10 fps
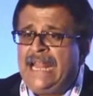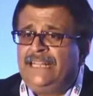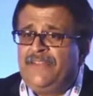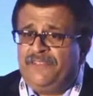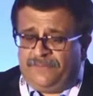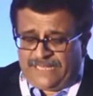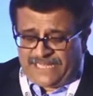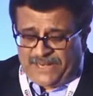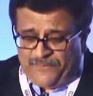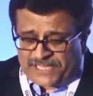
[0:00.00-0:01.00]
There's
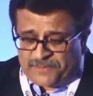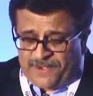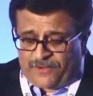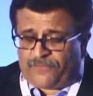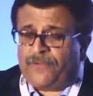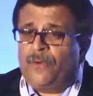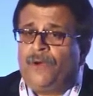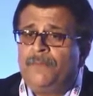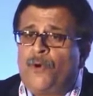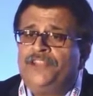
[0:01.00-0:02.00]
an investment of
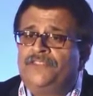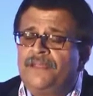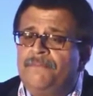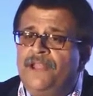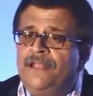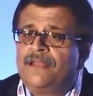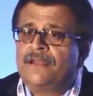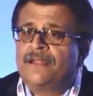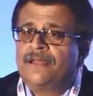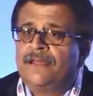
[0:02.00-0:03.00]
1.3
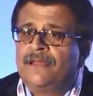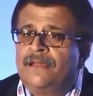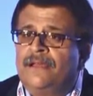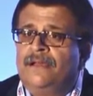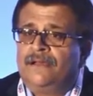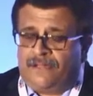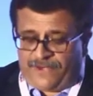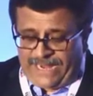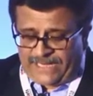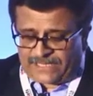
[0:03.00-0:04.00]
billion
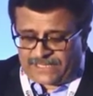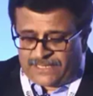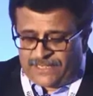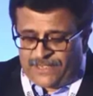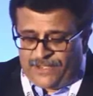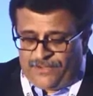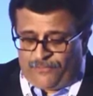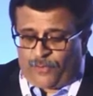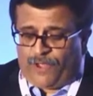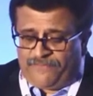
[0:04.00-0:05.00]
ringgits
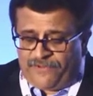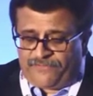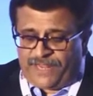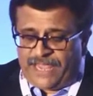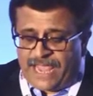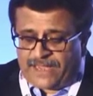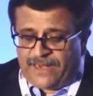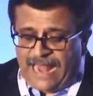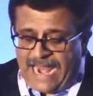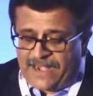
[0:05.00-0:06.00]
for a 150 acre
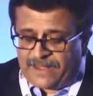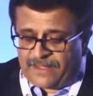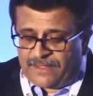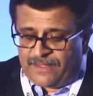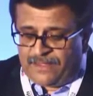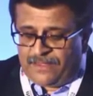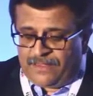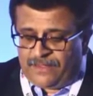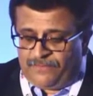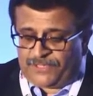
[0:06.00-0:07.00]
land
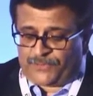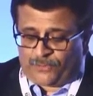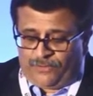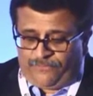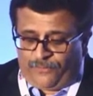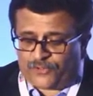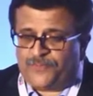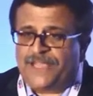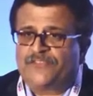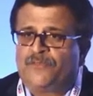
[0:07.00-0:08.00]
with a total floor
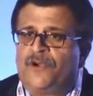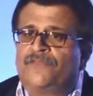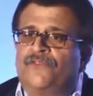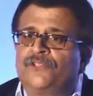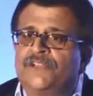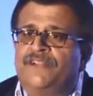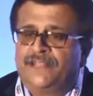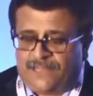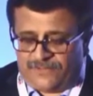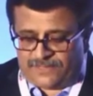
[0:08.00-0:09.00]
space of about
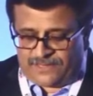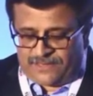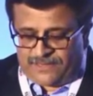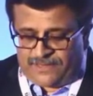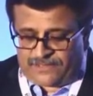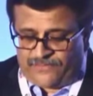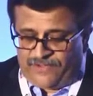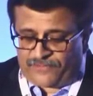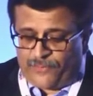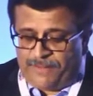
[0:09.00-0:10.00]
470,000 square,
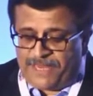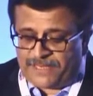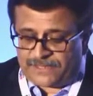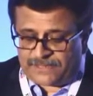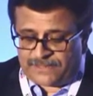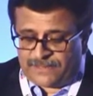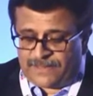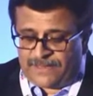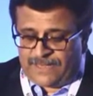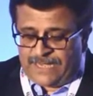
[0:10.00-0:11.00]
square meters.
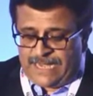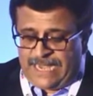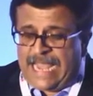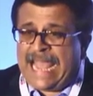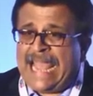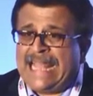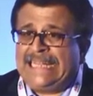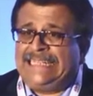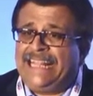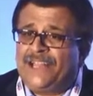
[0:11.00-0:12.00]

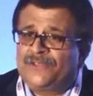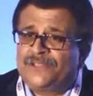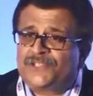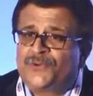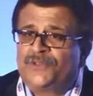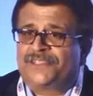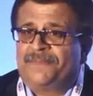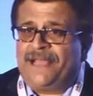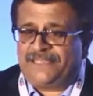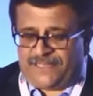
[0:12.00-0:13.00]
10,000 students
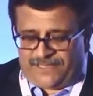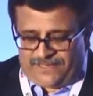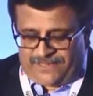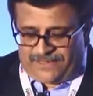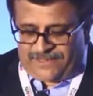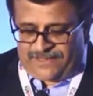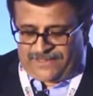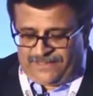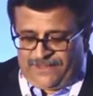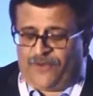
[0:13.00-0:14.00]
capacity,
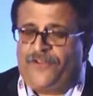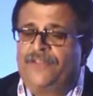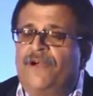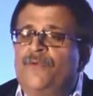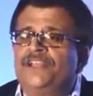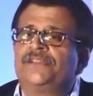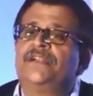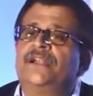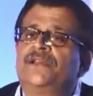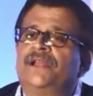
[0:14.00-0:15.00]
offering foundation and
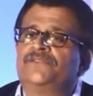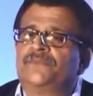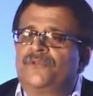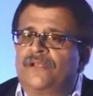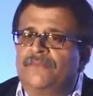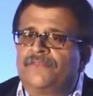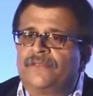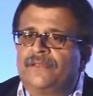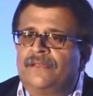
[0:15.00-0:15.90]
undergraduate programs.